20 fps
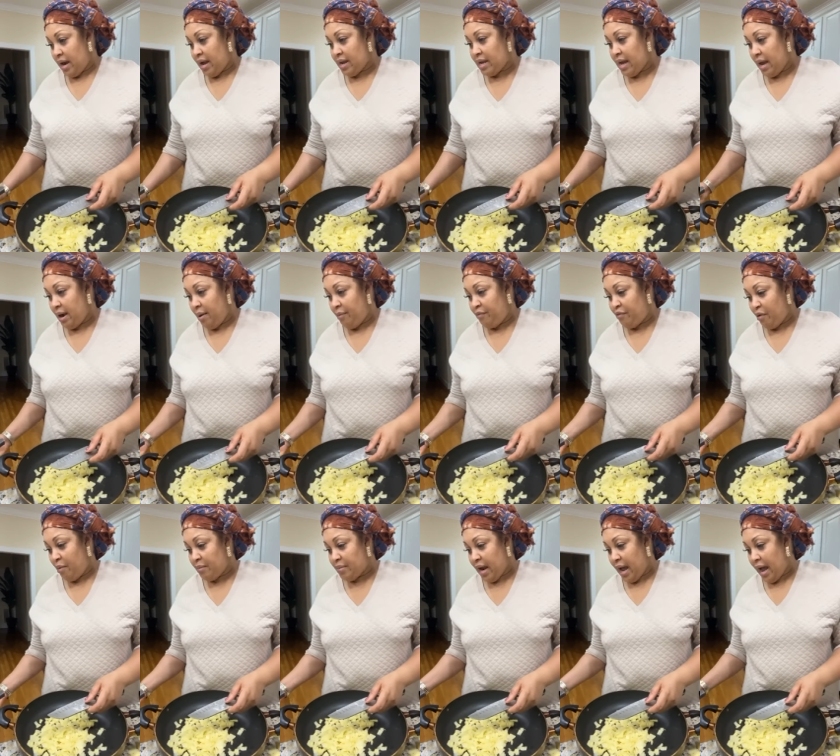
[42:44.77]
when i get
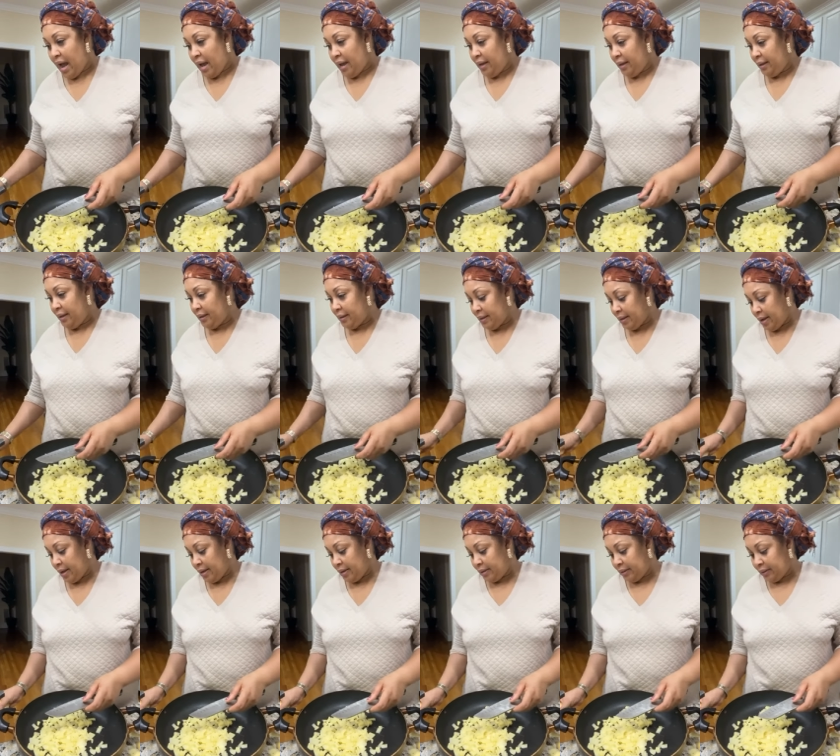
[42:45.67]
up from that
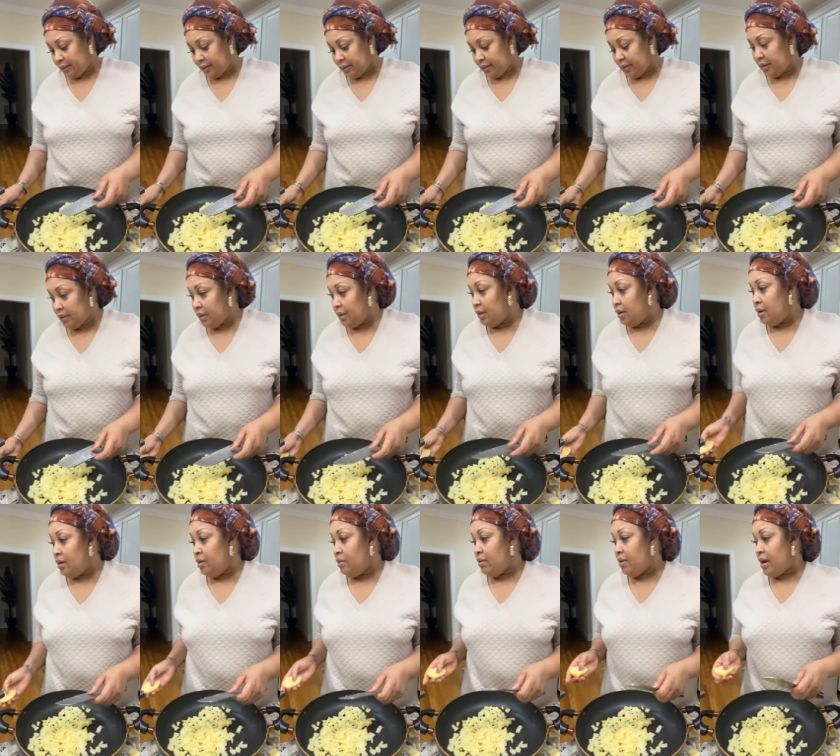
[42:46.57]

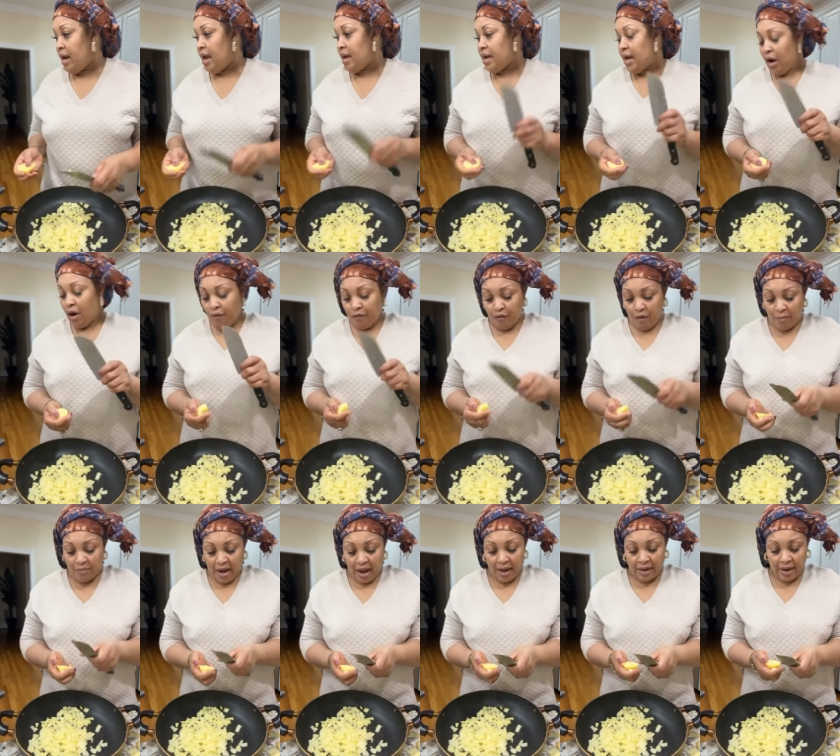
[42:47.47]
when i get
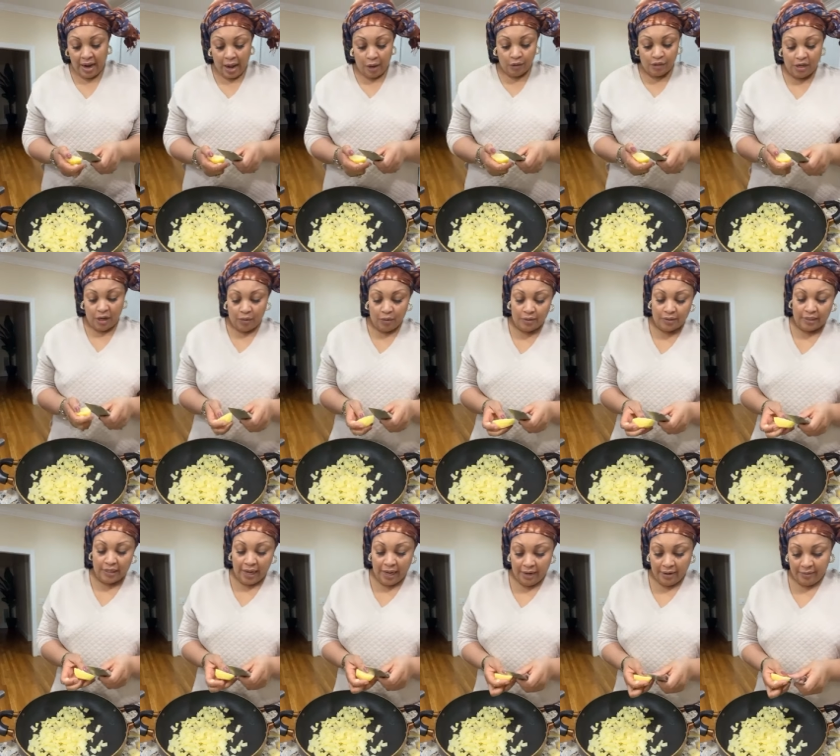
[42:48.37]
up from that couch i
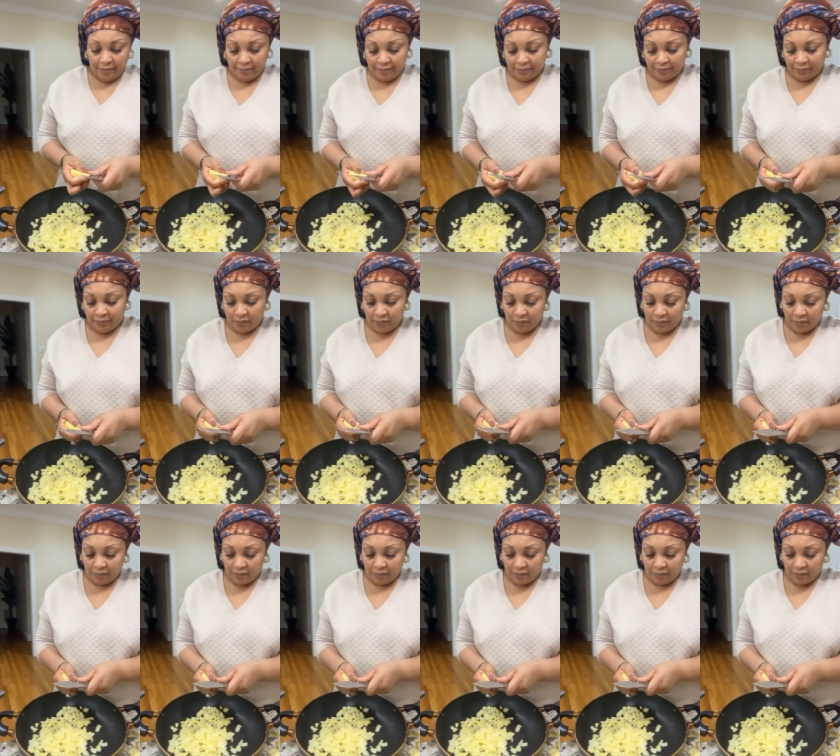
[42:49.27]
was laying